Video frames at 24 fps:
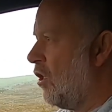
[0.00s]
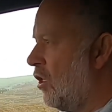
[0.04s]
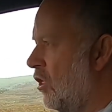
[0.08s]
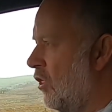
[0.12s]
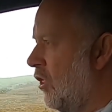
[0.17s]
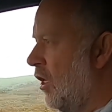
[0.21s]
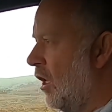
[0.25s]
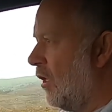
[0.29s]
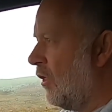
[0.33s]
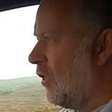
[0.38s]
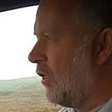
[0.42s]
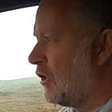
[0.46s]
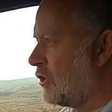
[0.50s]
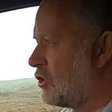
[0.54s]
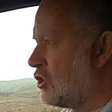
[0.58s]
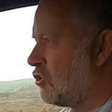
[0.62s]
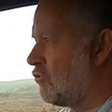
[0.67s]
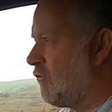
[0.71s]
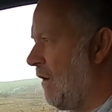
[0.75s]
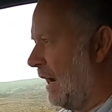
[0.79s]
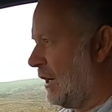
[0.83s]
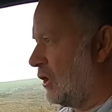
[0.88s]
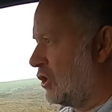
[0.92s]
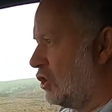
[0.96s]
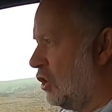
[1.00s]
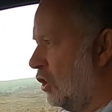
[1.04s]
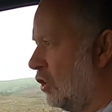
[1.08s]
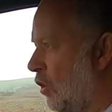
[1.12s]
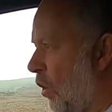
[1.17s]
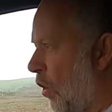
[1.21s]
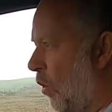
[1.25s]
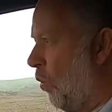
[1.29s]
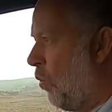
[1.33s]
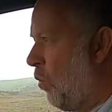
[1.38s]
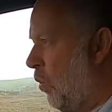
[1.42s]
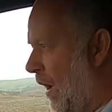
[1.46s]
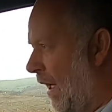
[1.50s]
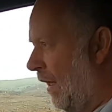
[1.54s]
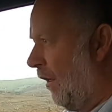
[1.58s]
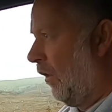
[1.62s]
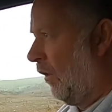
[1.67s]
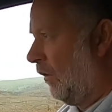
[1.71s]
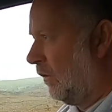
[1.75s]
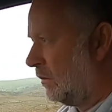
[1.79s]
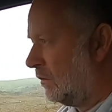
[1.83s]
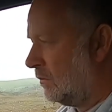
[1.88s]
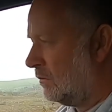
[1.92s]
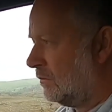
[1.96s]
The traction
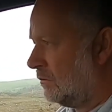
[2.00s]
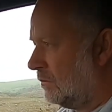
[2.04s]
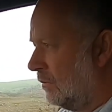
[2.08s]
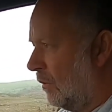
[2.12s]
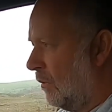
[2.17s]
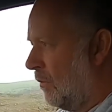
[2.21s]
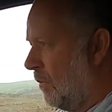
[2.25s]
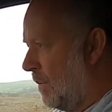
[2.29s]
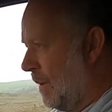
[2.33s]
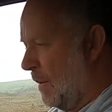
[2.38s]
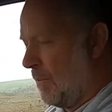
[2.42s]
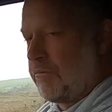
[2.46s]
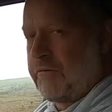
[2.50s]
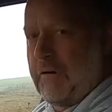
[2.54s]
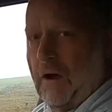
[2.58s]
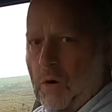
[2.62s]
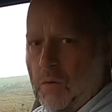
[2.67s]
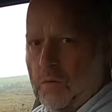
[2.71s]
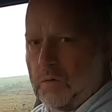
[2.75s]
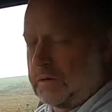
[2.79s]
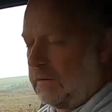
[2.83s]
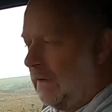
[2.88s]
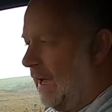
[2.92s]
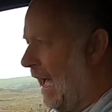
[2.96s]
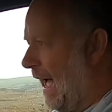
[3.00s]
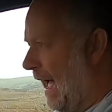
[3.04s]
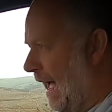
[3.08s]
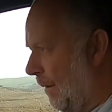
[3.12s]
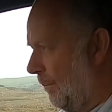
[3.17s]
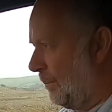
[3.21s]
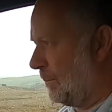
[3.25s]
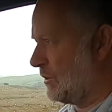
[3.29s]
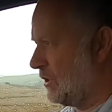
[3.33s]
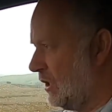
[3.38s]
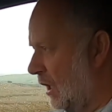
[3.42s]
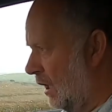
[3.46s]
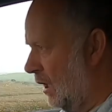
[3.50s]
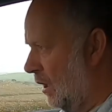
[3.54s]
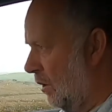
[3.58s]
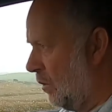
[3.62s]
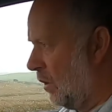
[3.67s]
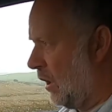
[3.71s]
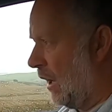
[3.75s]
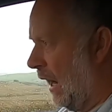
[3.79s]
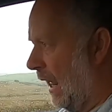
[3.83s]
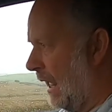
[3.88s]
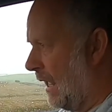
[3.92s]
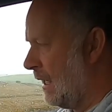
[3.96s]
will be broke,
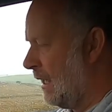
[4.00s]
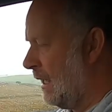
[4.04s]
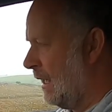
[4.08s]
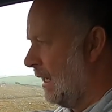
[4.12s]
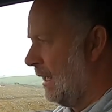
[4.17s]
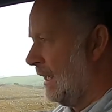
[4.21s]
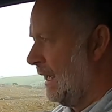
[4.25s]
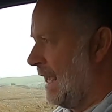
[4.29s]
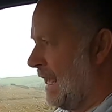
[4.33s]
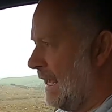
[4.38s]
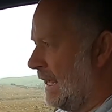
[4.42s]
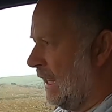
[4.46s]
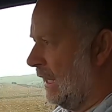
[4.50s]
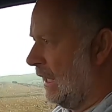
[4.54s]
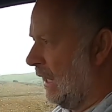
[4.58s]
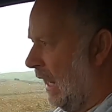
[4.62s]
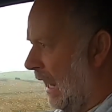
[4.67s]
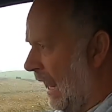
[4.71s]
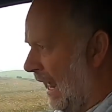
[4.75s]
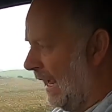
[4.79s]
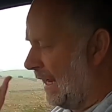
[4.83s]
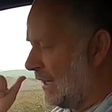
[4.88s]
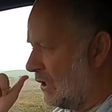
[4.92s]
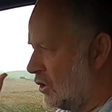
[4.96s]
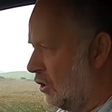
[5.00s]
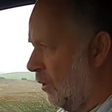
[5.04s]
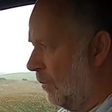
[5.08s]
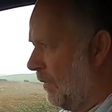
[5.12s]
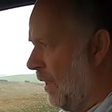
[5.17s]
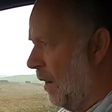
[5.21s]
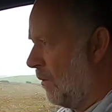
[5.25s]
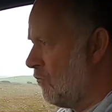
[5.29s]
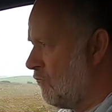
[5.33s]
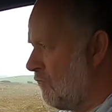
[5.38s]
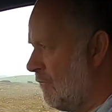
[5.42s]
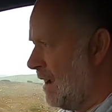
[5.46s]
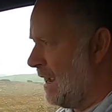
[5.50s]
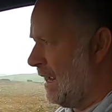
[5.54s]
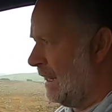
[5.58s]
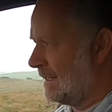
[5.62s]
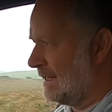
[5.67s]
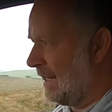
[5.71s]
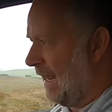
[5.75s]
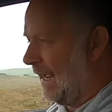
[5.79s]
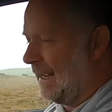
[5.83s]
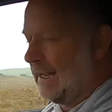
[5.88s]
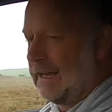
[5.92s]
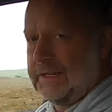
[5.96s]
absolutely. It can light up them rear
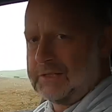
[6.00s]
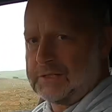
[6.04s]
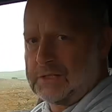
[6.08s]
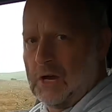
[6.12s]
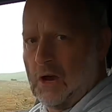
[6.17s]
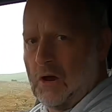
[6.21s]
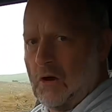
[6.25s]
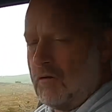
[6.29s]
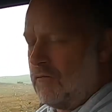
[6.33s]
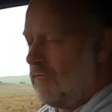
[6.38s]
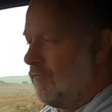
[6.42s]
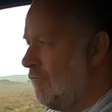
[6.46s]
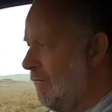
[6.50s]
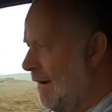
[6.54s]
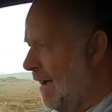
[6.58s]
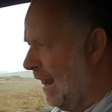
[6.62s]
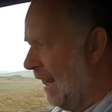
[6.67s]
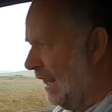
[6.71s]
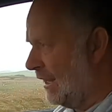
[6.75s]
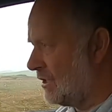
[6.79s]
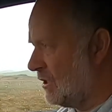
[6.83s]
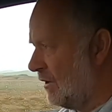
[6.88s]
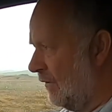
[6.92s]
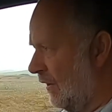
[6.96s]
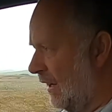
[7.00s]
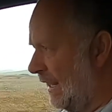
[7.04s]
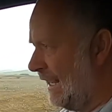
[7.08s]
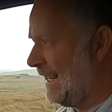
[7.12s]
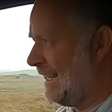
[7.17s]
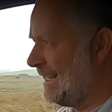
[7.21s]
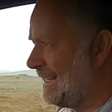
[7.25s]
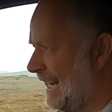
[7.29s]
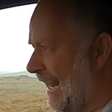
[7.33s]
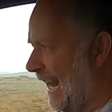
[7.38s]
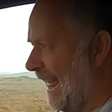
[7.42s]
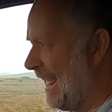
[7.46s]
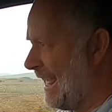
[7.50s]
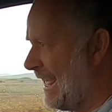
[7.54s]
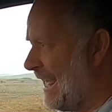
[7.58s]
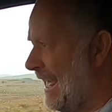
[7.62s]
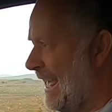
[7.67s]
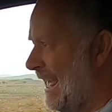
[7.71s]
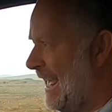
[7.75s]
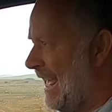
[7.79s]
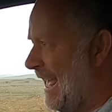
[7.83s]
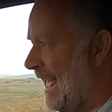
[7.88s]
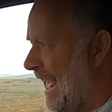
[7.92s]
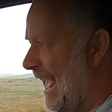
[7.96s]
tyres relatively easily
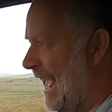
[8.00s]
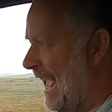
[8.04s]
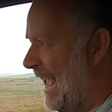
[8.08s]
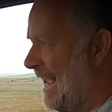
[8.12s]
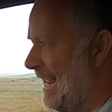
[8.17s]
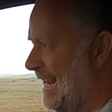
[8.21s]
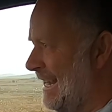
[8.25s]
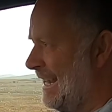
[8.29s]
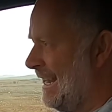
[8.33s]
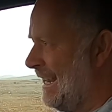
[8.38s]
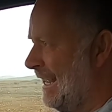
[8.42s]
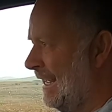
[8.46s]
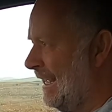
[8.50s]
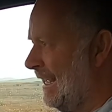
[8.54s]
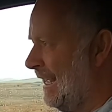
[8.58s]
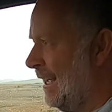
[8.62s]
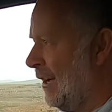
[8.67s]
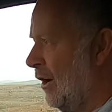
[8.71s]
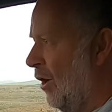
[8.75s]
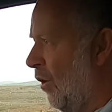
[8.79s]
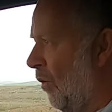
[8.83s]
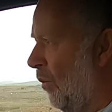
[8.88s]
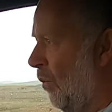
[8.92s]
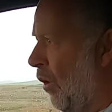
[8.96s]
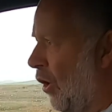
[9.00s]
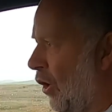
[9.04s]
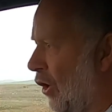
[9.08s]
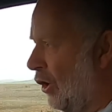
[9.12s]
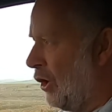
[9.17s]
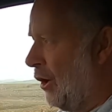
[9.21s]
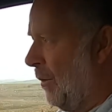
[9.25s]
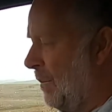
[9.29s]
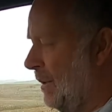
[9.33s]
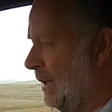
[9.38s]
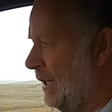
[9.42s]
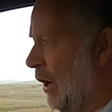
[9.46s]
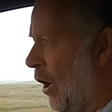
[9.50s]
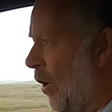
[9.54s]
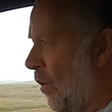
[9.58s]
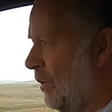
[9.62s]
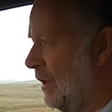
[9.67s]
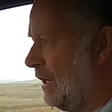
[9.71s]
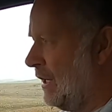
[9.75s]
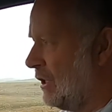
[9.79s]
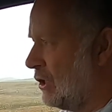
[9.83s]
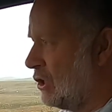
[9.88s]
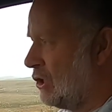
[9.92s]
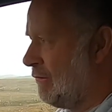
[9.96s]
in what can be
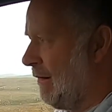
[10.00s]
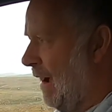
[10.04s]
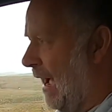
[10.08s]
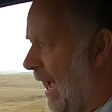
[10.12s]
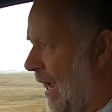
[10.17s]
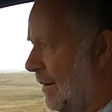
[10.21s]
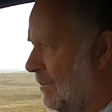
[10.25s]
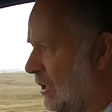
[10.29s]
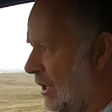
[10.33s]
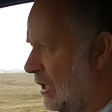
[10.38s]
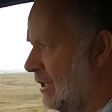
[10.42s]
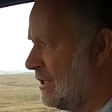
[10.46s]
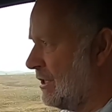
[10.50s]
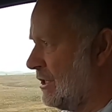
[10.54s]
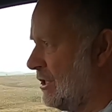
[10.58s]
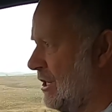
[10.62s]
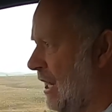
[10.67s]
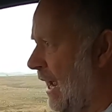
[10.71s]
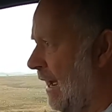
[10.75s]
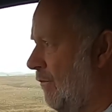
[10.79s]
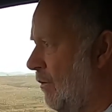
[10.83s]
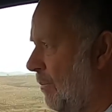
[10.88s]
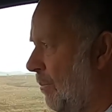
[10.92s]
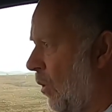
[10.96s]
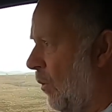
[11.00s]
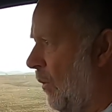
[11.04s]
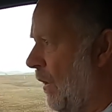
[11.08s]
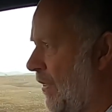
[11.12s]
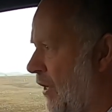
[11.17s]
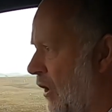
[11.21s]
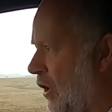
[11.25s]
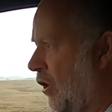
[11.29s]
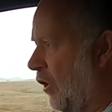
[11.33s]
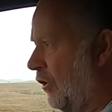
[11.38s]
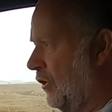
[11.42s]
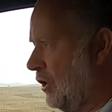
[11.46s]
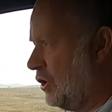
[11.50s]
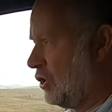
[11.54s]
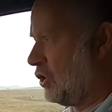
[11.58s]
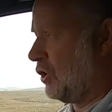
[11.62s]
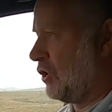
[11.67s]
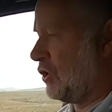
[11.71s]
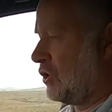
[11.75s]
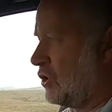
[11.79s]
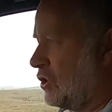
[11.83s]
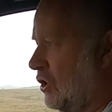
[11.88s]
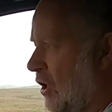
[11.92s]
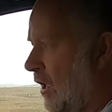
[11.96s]
only described as terrible weather
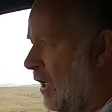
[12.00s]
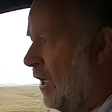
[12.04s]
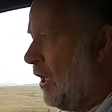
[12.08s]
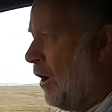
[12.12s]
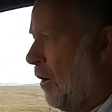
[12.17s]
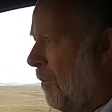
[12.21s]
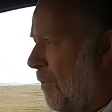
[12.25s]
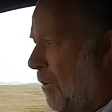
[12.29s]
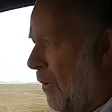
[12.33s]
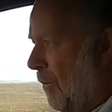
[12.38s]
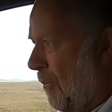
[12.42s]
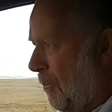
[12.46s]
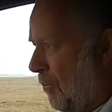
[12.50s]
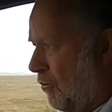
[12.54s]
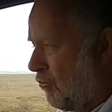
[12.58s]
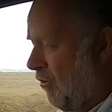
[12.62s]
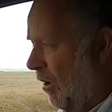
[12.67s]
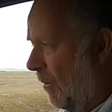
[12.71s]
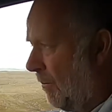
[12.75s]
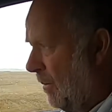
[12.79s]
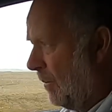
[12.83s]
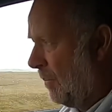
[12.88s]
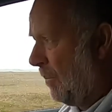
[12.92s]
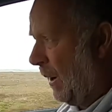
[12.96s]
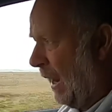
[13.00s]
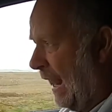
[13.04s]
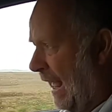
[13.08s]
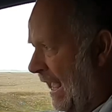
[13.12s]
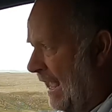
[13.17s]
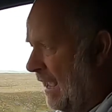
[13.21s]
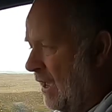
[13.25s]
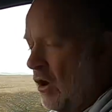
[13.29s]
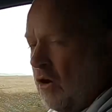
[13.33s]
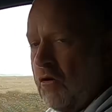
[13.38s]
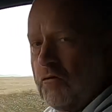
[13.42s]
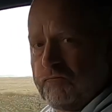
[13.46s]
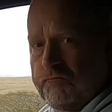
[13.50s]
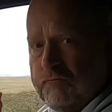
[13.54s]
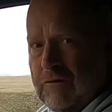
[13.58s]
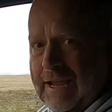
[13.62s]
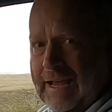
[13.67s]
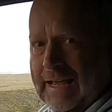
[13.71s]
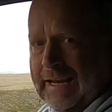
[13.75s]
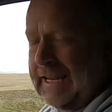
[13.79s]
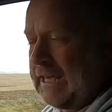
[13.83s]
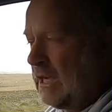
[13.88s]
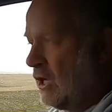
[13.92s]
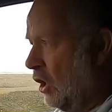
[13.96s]
conditions, but probably
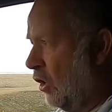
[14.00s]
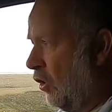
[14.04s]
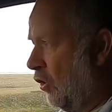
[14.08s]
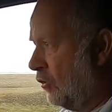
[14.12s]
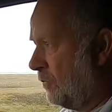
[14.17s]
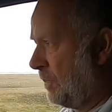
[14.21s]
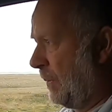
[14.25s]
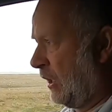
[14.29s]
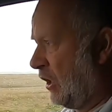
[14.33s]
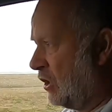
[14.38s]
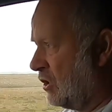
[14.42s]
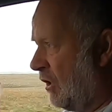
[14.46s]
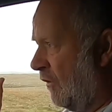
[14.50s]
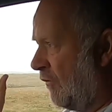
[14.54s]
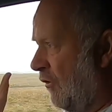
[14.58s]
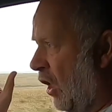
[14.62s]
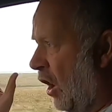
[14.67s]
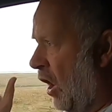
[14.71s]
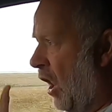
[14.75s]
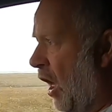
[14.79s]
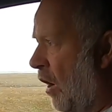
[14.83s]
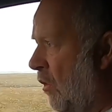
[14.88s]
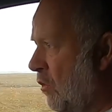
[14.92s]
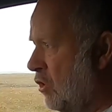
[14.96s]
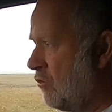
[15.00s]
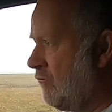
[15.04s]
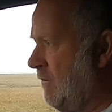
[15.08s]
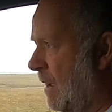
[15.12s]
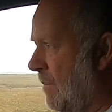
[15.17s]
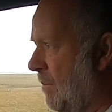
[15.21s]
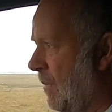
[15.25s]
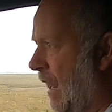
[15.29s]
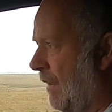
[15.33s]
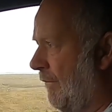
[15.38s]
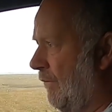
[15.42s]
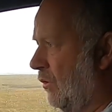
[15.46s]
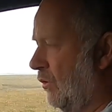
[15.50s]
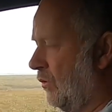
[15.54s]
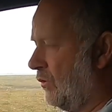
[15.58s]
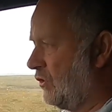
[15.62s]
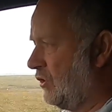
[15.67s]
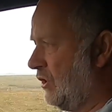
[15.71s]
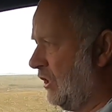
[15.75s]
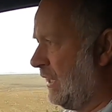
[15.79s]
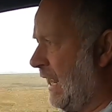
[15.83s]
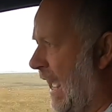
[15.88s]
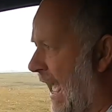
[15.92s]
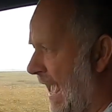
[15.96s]
really good because of the low grip levels
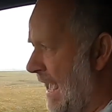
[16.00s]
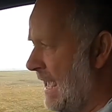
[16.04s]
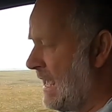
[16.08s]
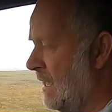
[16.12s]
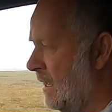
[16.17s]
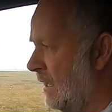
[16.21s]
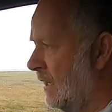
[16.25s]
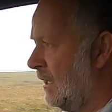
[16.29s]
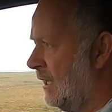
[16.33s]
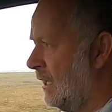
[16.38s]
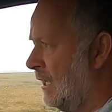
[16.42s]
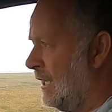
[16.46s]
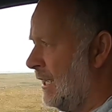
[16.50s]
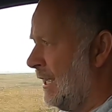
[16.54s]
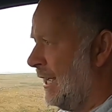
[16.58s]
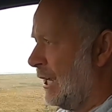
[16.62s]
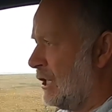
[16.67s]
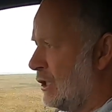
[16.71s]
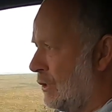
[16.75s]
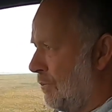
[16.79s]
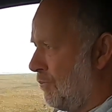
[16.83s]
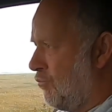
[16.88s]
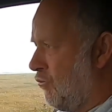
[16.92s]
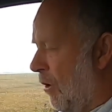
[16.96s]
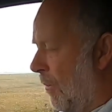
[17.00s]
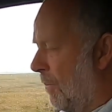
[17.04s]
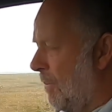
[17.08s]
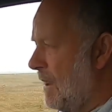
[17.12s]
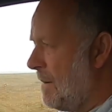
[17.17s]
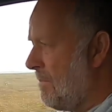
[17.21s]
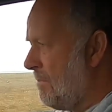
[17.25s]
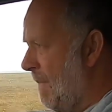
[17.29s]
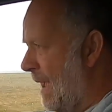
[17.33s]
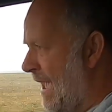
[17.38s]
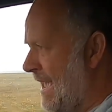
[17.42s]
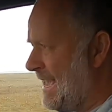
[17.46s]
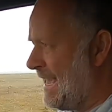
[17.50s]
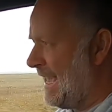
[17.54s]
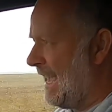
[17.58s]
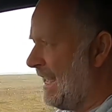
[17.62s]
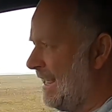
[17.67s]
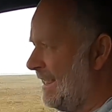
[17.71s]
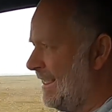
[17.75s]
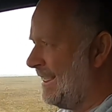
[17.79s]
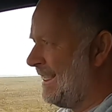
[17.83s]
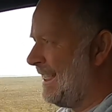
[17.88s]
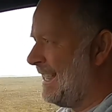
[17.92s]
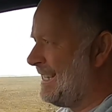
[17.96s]
today. It's probably
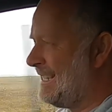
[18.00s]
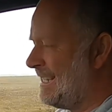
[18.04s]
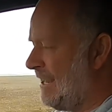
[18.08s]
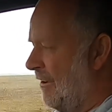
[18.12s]
making the